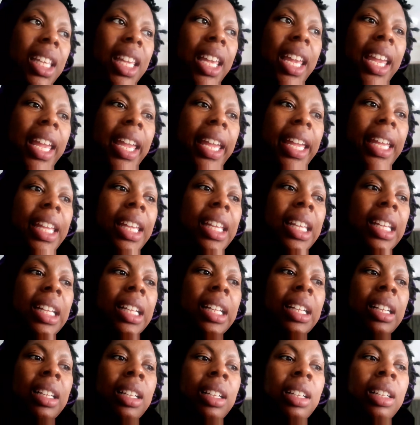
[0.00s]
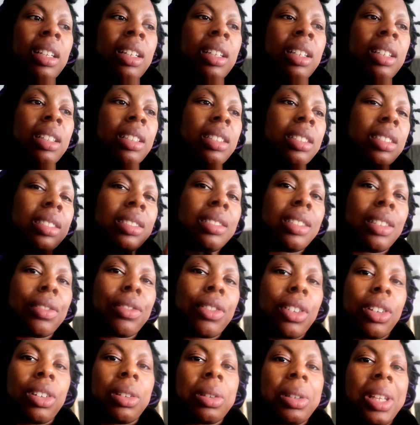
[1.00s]
cake because I've
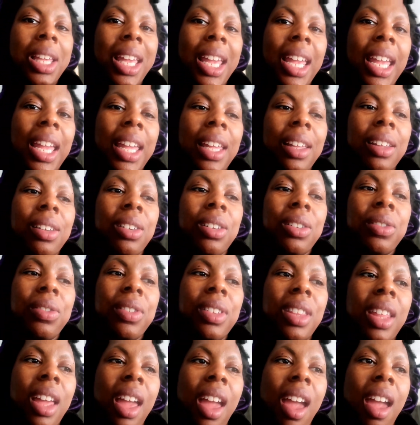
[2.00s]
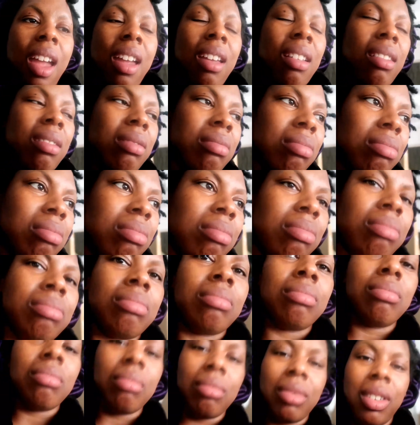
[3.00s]
got a cake over there.
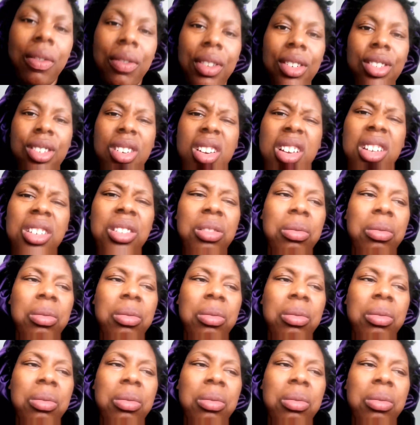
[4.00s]
Have I showed